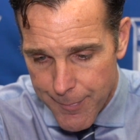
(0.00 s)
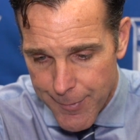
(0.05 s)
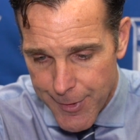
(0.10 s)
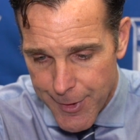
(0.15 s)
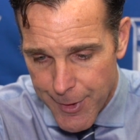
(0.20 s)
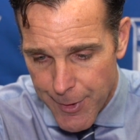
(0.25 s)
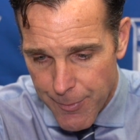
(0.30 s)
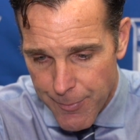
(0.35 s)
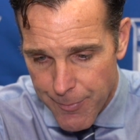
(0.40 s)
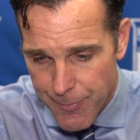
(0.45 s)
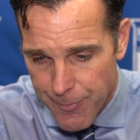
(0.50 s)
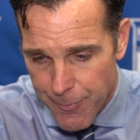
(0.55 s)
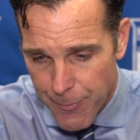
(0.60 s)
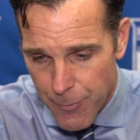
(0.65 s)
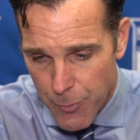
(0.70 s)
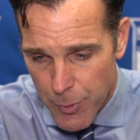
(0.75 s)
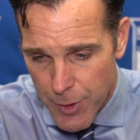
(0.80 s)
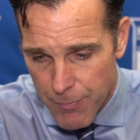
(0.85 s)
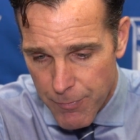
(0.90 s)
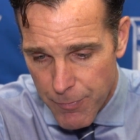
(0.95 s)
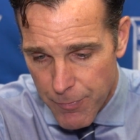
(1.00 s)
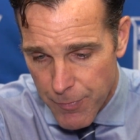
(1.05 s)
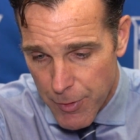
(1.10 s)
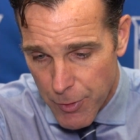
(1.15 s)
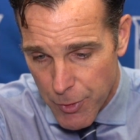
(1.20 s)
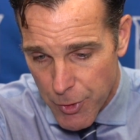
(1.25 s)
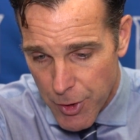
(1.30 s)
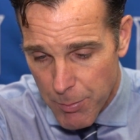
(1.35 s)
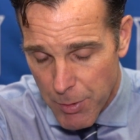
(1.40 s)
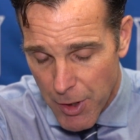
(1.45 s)
you know, we
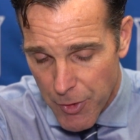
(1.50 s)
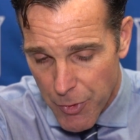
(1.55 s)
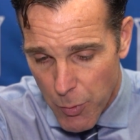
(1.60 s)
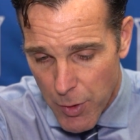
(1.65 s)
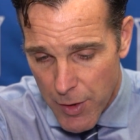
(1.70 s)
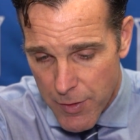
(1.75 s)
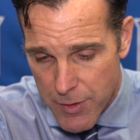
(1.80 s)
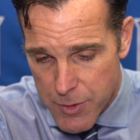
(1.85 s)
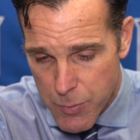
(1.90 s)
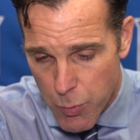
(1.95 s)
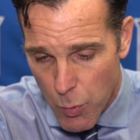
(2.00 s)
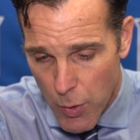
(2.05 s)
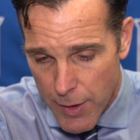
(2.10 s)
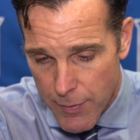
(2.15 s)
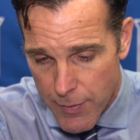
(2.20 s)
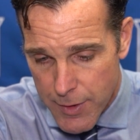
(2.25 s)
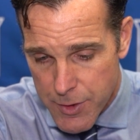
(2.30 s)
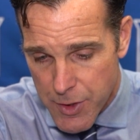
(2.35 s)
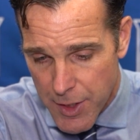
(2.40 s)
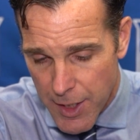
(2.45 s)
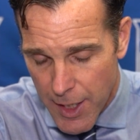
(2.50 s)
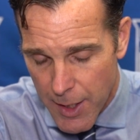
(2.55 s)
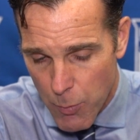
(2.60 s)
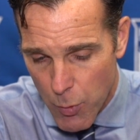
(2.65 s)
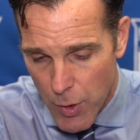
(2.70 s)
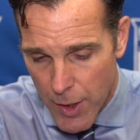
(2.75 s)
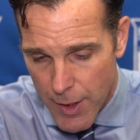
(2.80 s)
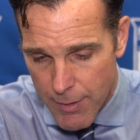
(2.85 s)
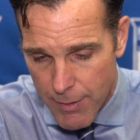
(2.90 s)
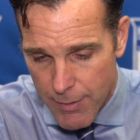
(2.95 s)
feel good about the way this went, this game
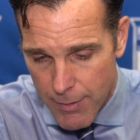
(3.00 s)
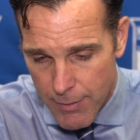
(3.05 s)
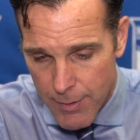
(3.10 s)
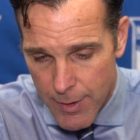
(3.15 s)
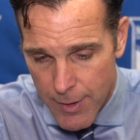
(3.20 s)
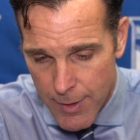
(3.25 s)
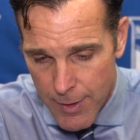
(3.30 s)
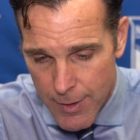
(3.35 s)
went.